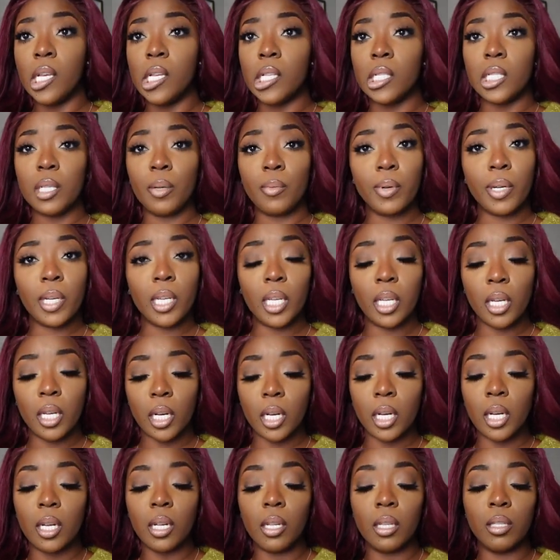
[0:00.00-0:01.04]
somewhere in
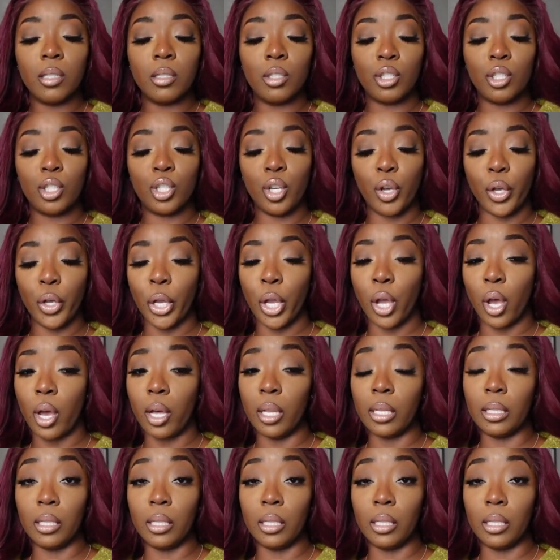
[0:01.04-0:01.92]
here, show y'all.